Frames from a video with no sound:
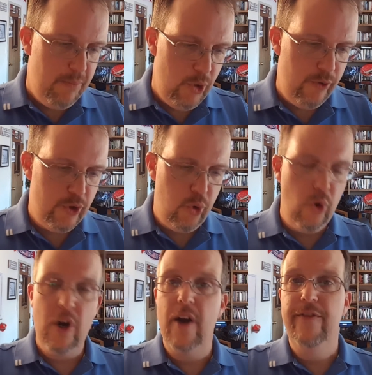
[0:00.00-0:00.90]
moves
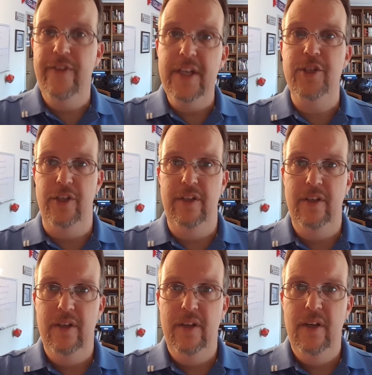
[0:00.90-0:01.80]
toward our vision,
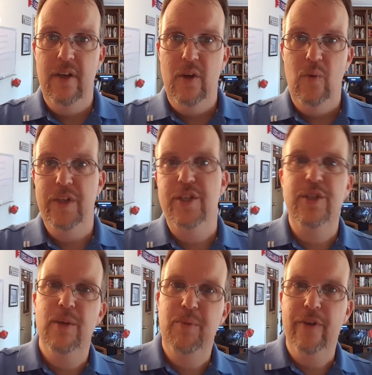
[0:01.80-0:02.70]
which is
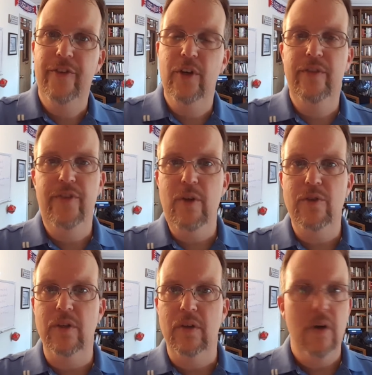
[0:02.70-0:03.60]
the preferred
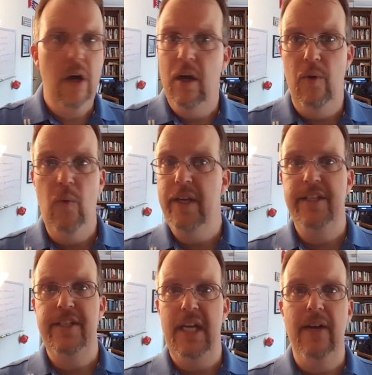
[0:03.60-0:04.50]
future, wanting
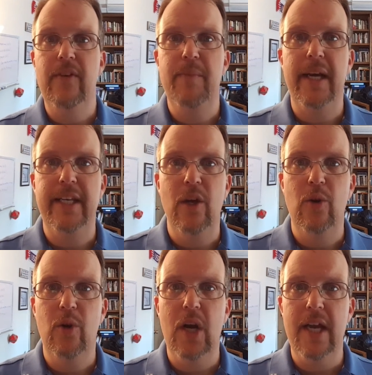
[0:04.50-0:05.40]
to see everybody know
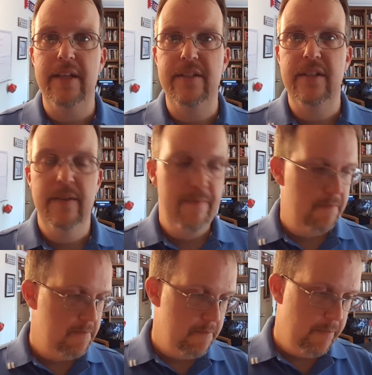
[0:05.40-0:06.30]
Christ.
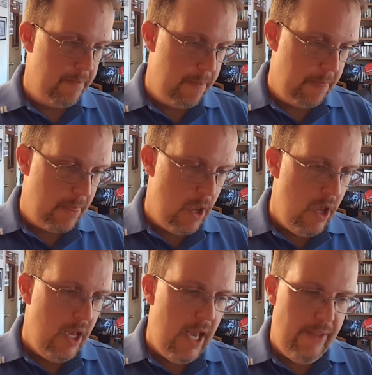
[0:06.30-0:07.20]

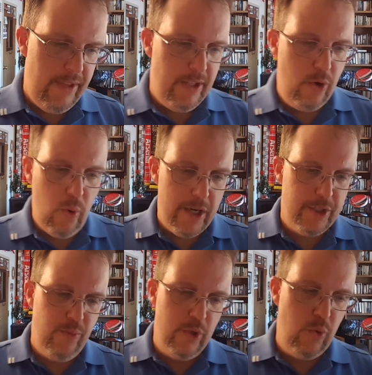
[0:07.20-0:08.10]
And then the
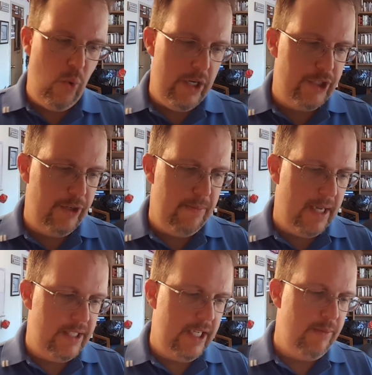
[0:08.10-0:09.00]
question was, what should
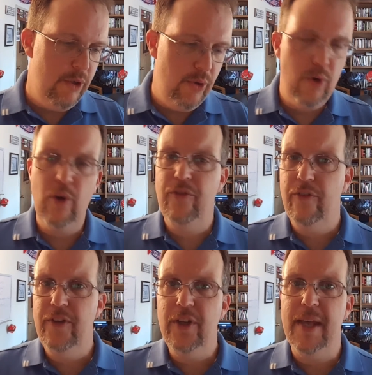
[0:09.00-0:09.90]
my team do in order to
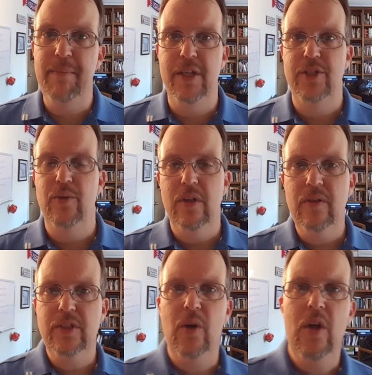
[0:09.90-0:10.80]
fulfill that mission?
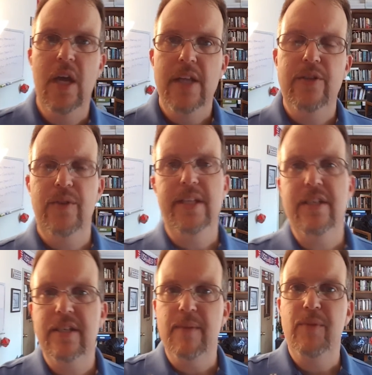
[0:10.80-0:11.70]
So this
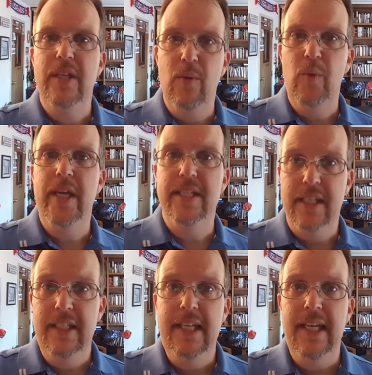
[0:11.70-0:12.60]
is something that we
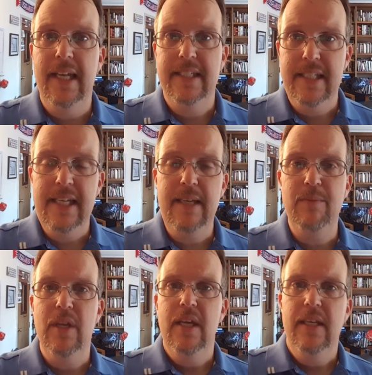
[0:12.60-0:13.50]
as
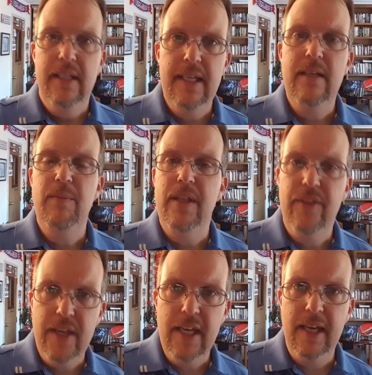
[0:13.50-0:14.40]
teams need to be
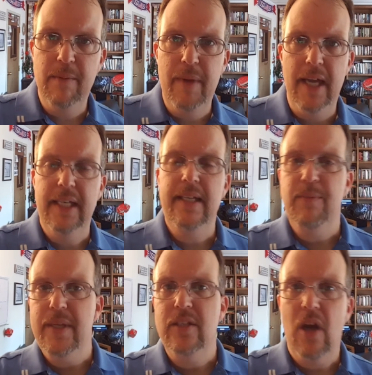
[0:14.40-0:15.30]
thinking about, need
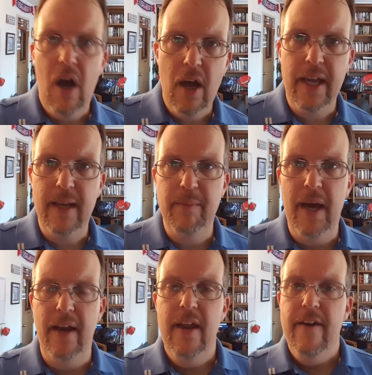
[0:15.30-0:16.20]
to be talking
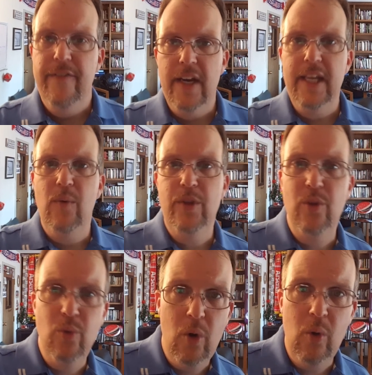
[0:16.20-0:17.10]
about, finding out what
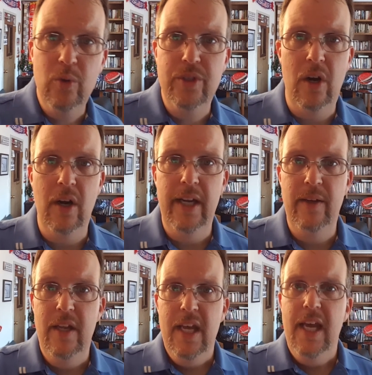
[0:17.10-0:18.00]
the roles are.
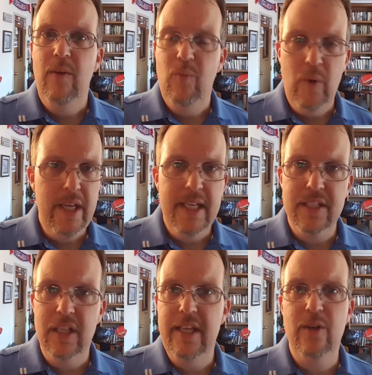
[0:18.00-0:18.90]
And we
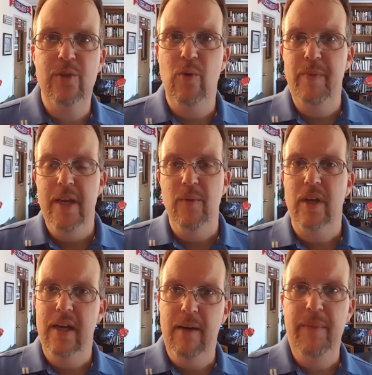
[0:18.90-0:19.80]
as leaders will be able
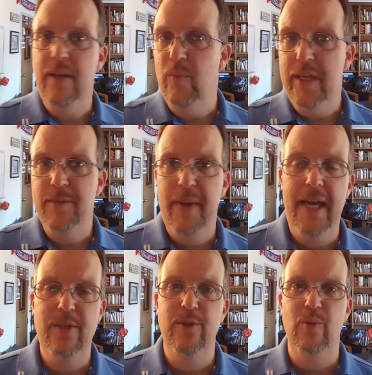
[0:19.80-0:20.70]
to come in, we as
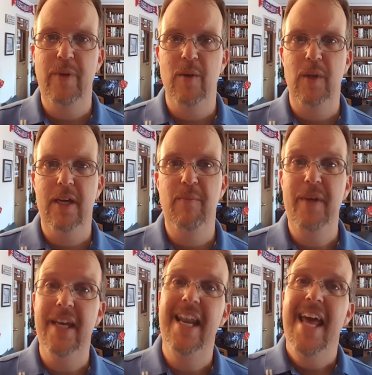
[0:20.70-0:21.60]
pastors will be able to come
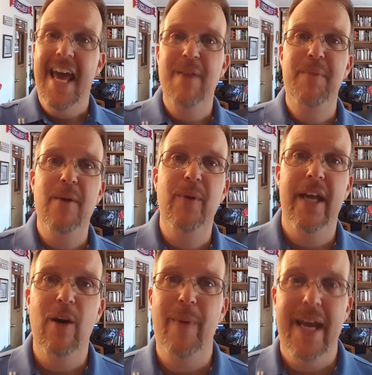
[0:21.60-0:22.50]
in and be able to
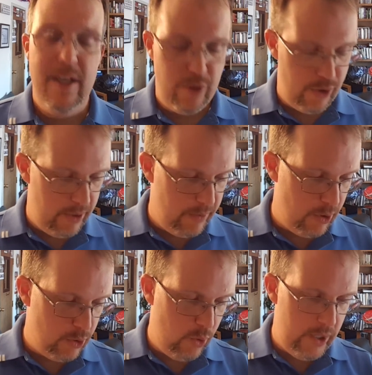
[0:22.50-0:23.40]
help answer some of
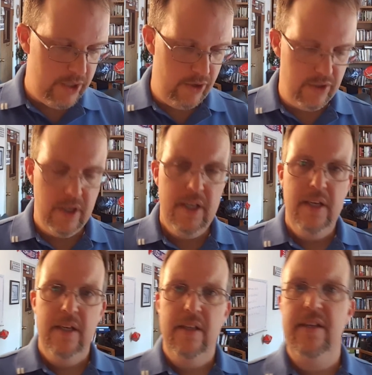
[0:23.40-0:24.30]
those questions.
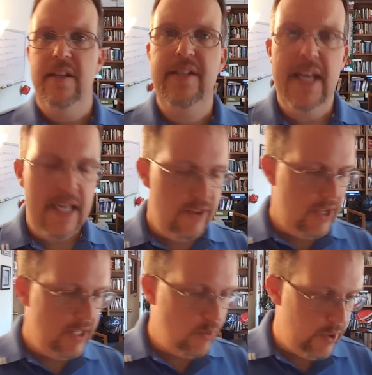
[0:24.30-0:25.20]
The second
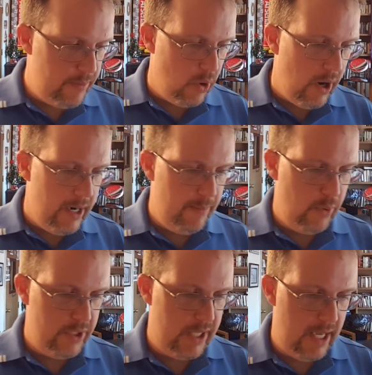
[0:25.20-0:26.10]
thing that we brought up
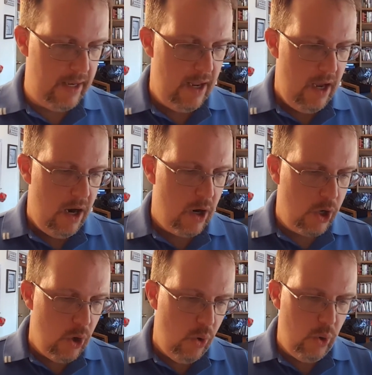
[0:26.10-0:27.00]
was that our
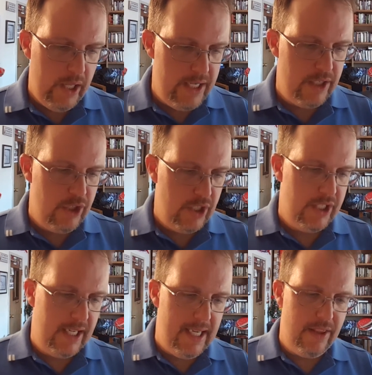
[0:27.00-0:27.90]
goal isn't
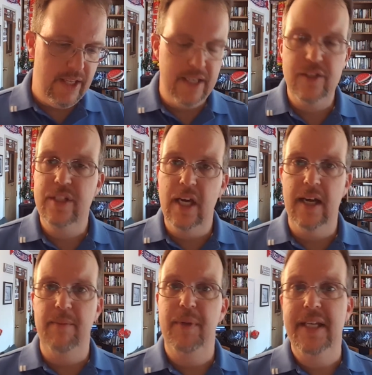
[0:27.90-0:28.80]
just to get things
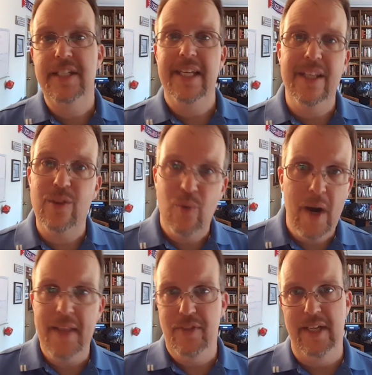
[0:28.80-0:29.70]
done, but it's to get the
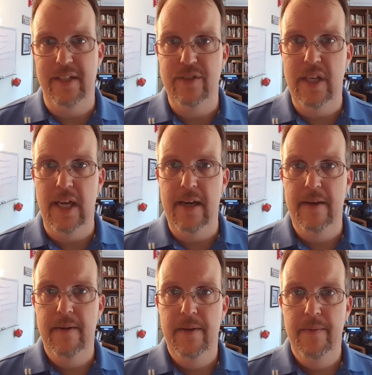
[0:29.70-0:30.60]
right things done.
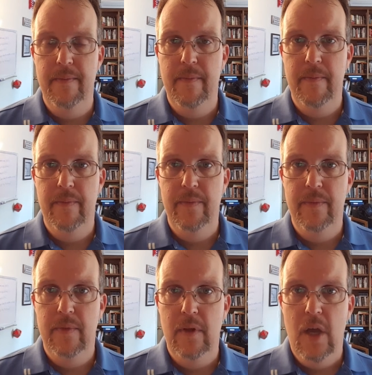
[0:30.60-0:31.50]

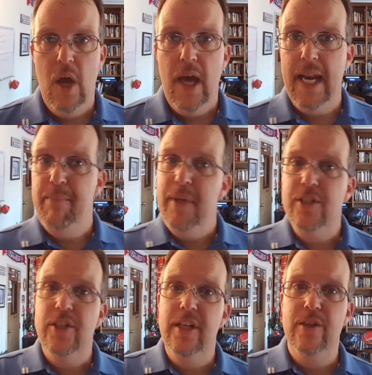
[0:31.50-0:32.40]
And I
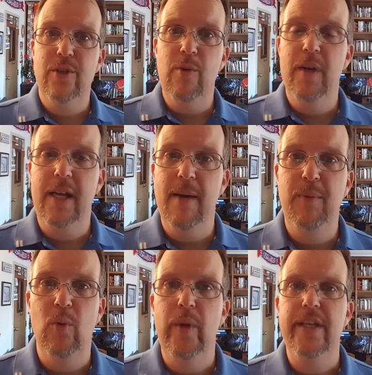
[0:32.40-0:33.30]
mentioned in a sermon a
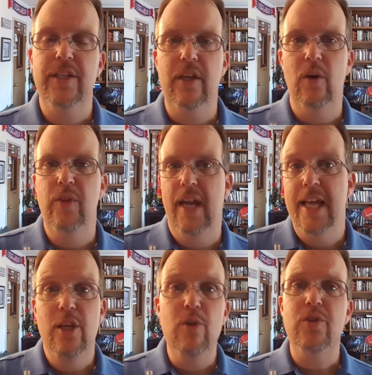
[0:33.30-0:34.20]
couple of weeks ago that I
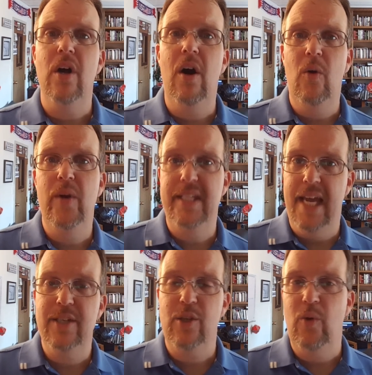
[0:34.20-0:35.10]
used to always
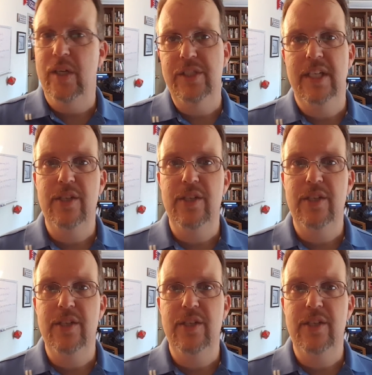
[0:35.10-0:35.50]
ask the question, I